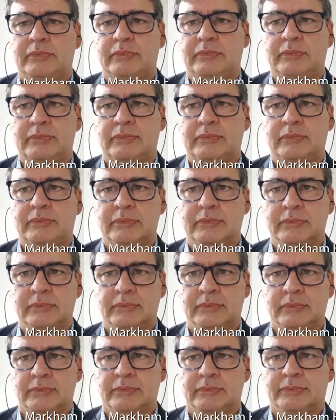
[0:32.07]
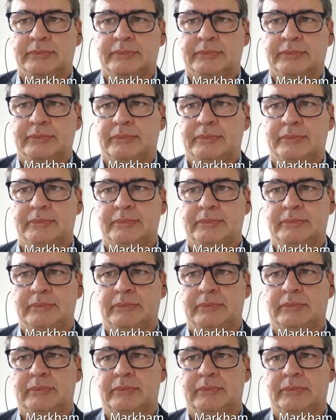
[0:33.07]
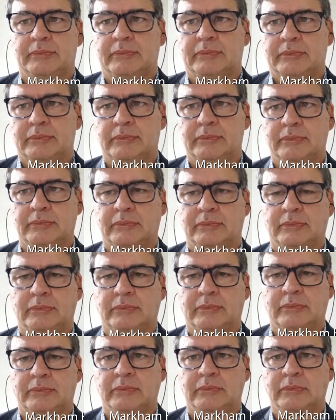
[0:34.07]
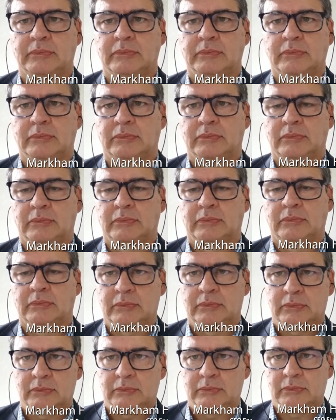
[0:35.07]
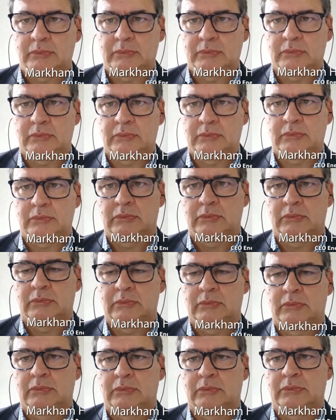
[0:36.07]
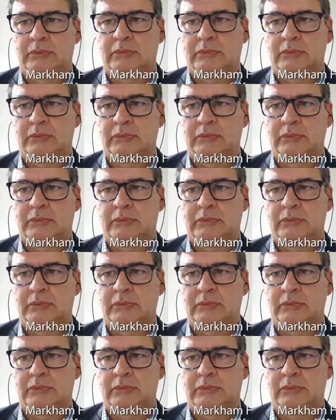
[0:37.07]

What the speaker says: (silent)